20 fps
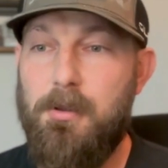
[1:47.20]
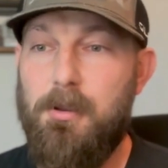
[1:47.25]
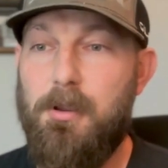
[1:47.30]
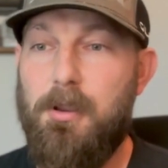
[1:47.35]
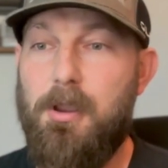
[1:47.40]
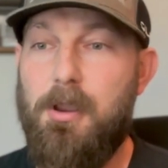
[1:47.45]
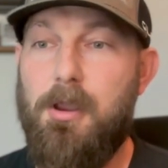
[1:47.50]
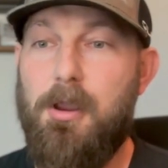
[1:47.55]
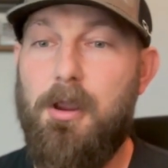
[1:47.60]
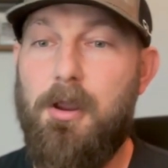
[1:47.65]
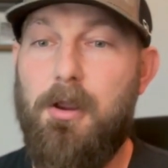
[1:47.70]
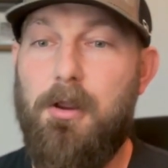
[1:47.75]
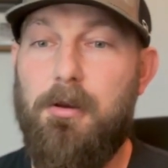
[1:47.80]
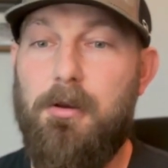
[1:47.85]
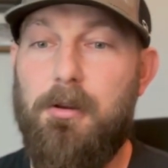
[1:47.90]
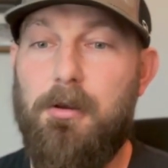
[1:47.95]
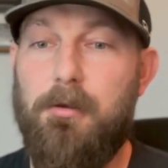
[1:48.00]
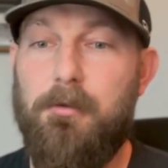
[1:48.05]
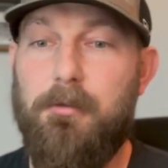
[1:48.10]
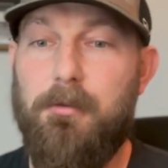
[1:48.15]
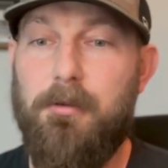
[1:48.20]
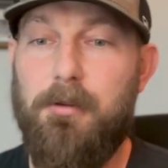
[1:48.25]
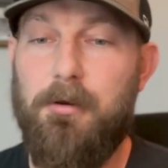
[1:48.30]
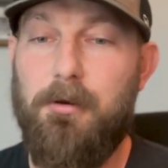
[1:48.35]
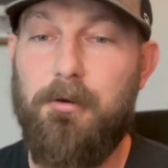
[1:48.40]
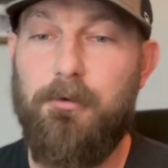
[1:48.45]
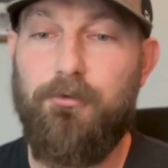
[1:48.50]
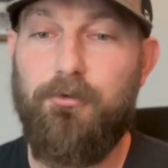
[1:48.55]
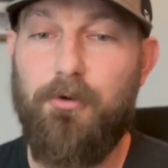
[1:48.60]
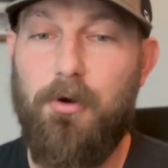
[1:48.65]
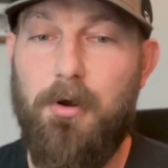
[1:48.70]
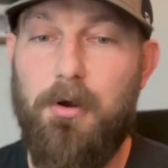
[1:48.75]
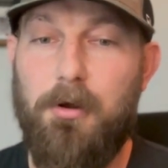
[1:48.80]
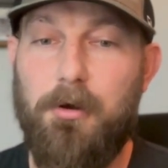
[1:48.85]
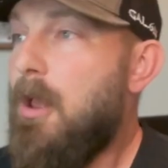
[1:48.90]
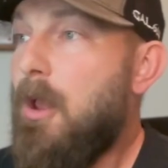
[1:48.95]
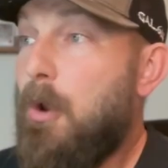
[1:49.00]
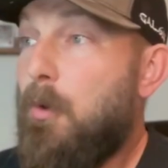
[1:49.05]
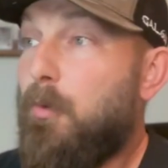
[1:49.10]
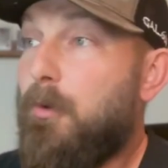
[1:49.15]
and then a jog.
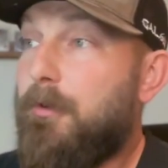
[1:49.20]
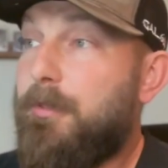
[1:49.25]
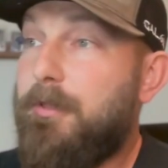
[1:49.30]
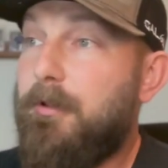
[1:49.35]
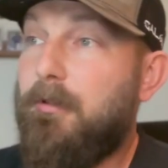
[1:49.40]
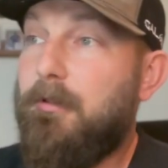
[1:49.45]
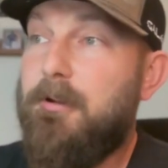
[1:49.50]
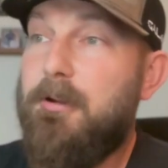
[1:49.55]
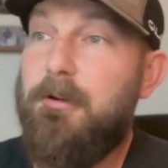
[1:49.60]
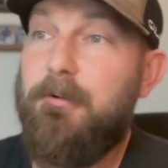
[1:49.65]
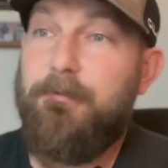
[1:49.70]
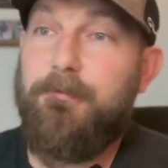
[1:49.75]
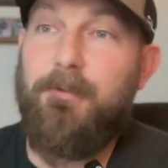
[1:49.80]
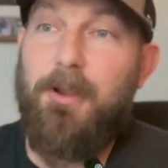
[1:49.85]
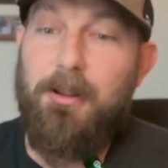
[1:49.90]
With the lift,